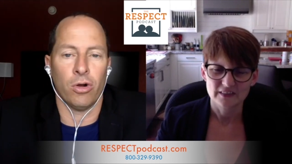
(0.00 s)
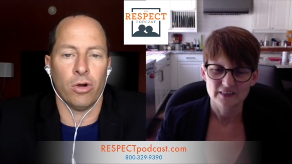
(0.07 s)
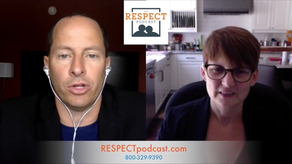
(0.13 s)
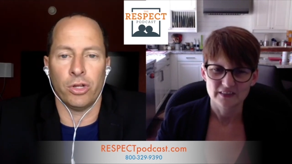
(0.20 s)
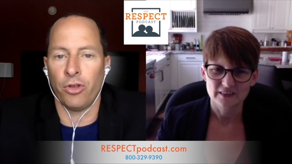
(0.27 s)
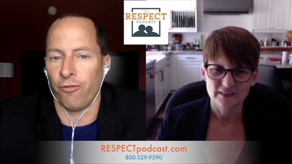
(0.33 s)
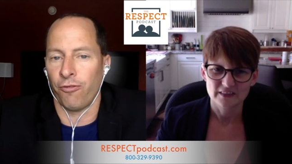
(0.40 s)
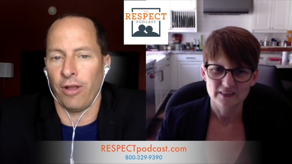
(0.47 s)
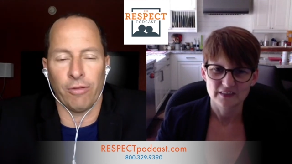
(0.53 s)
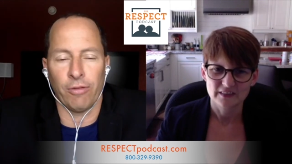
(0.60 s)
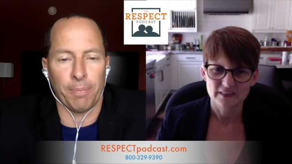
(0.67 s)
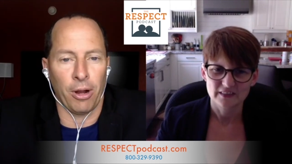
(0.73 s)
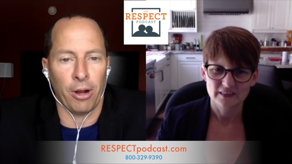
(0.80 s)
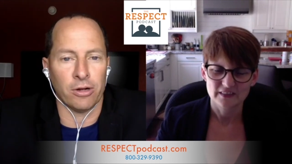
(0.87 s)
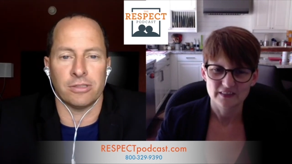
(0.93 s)
Speaker 1: or your
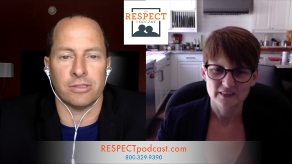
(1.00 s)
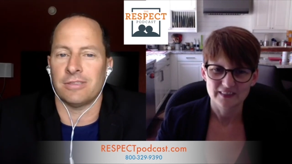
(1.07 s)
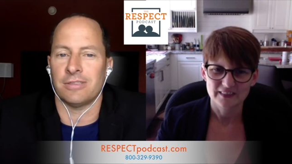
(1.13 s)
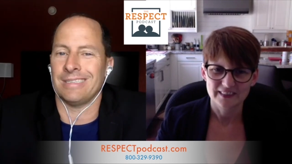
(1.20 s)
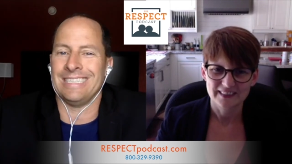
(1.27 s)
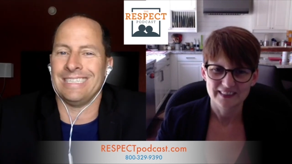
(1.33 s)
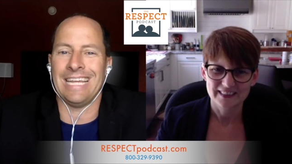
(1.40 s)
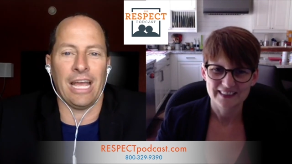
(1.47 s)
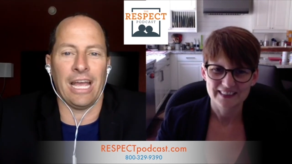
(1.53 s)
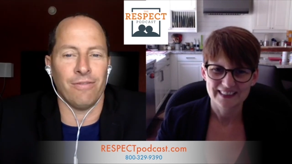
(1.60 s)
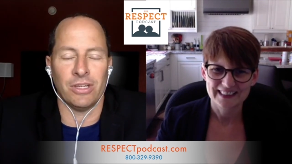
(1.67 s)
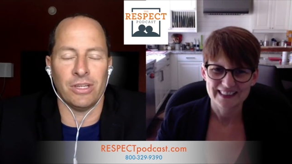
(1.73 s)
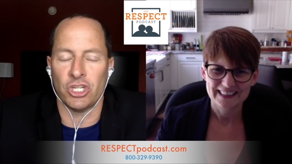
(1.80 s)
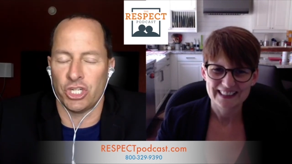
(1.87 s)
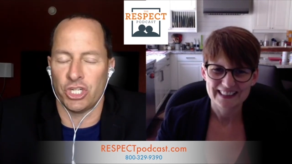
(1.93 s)
favorite parts.
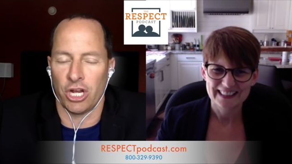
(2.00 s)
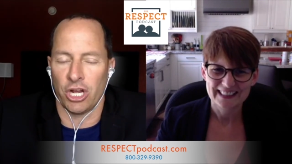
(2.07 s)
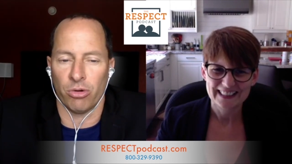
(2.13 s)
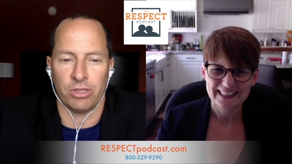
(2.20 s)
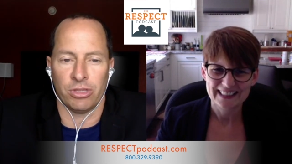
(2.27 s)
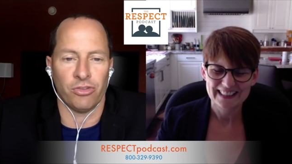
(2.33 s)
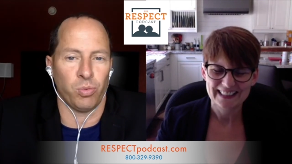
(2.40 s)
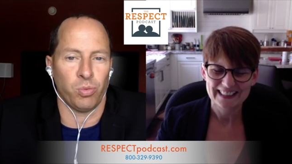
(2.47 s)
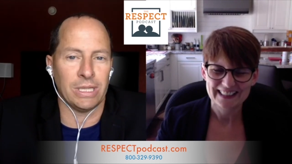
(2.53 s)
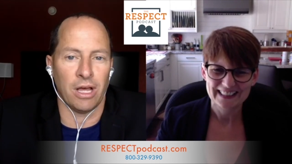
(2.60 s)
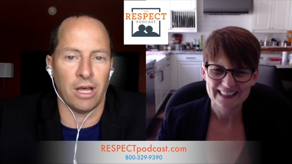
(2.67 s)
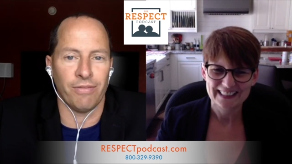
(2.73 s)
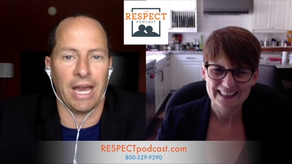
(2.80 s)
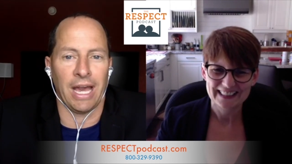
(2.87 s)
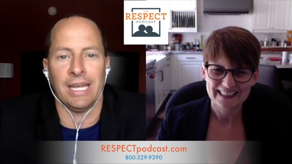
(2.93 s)
Dive in, share with us.
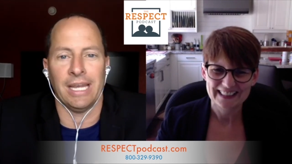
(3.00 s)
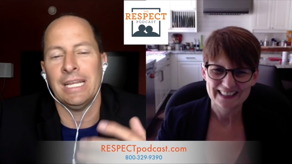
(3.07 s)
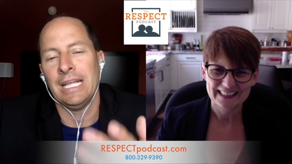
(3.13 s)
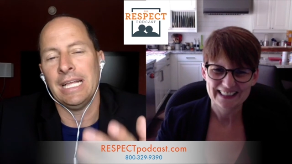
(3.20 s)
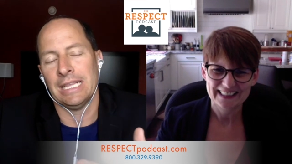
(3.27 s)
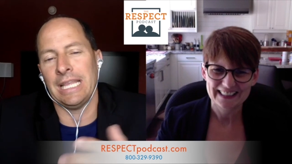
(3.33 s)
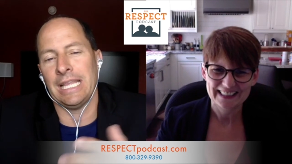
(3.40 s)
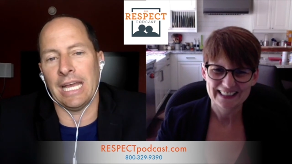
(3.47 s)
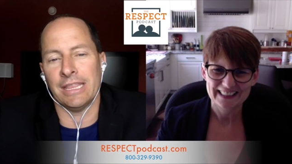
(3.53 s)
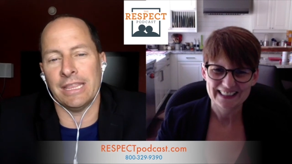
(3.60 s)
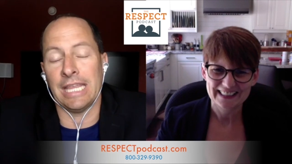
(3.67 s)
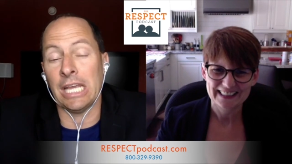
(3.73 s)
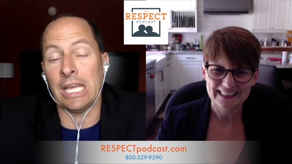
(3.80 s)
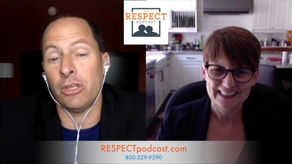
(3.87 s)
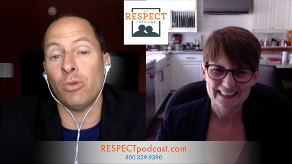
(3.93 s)
We love that.
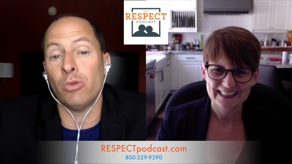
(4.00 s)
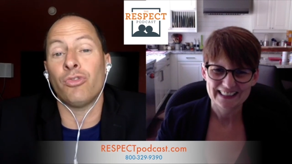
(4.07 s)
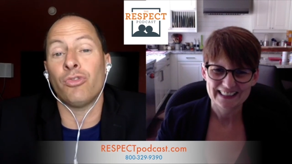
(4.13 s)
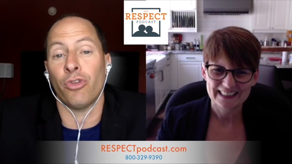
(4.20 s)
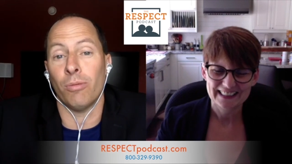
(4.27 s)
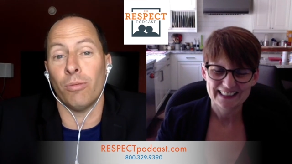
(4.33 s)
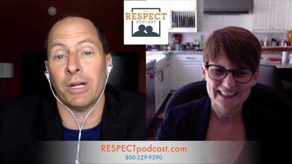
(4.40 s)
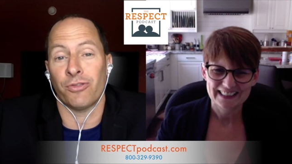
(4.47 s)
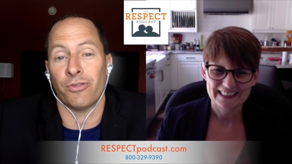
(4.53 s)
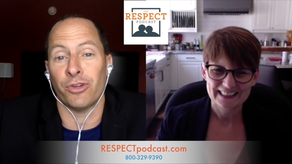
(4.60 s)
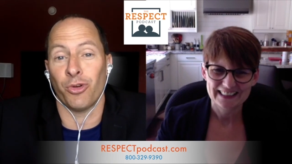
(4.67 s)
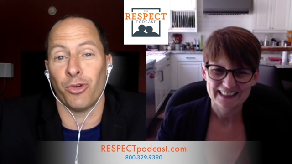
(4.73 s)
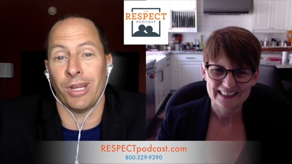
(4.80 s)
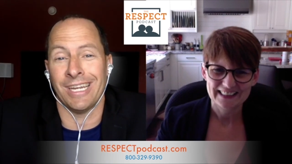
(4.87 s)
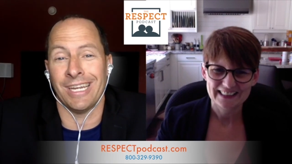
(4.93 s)
Liane, thank you so much
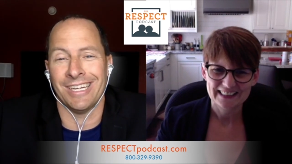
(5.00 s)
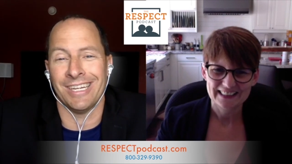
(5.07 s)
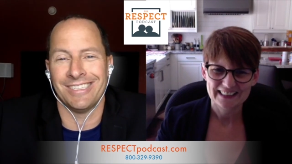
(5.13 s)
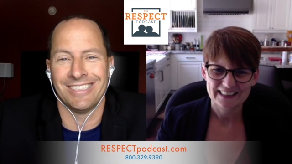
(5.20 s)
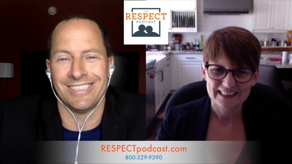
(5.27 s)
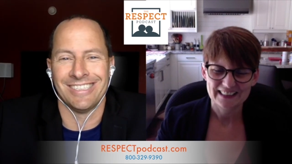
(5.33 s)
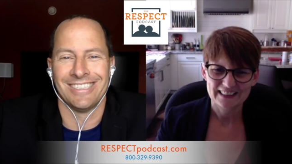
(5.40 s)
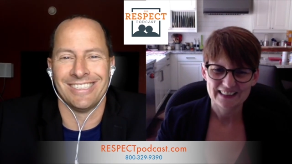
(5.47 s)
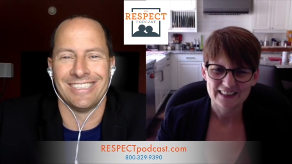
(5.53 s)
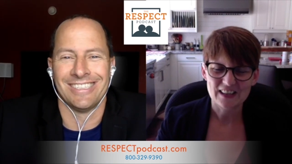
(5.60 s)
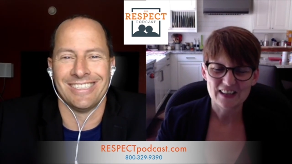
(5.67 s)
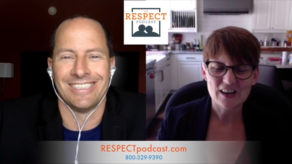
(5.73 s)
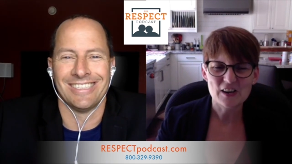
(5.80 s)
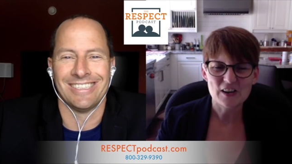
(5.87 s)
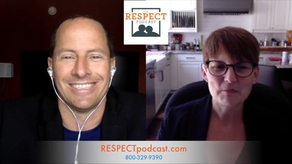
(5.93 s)
for joining us.
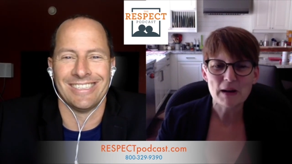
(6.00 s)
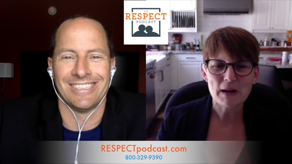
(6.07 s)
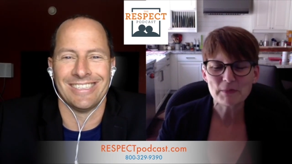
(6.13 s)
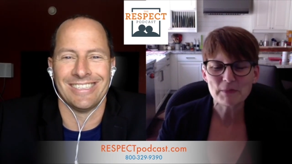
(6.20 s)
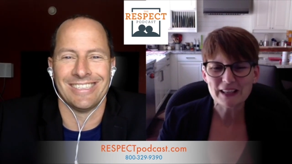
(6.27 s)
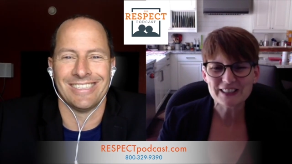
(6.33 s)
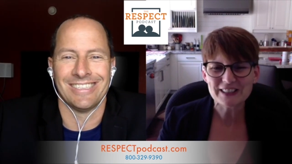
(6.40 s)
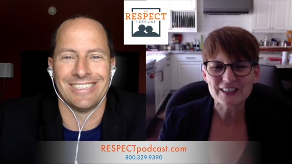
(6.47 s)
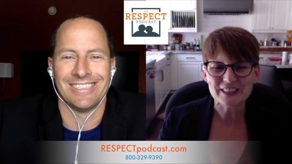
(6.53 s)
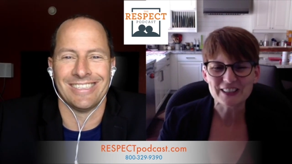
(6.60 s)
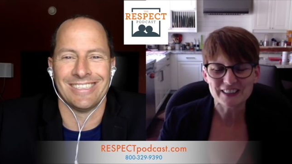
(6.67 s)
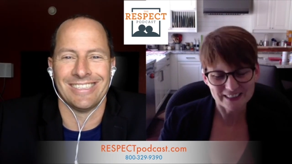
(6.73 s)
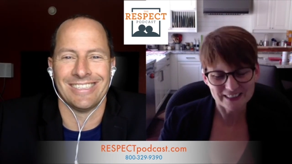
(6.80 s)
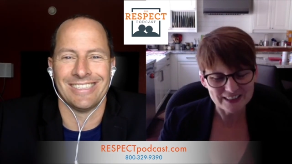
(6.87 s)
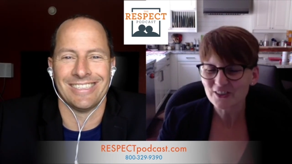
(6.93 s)
Speaker 2: Oh, my
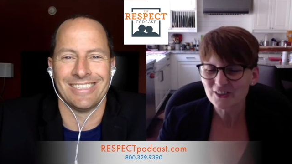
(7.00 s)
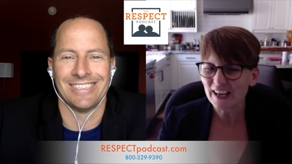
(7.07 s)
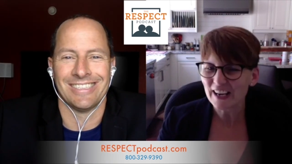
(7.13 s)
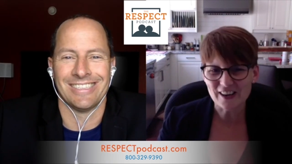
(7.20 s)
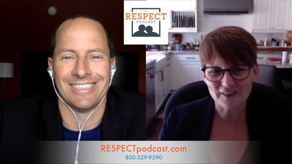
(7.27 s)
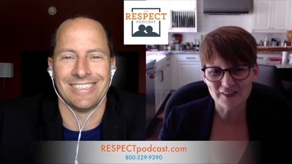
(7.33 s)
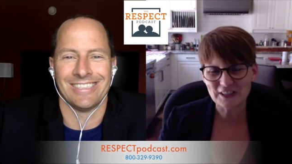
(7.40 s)
pleasure. It's a great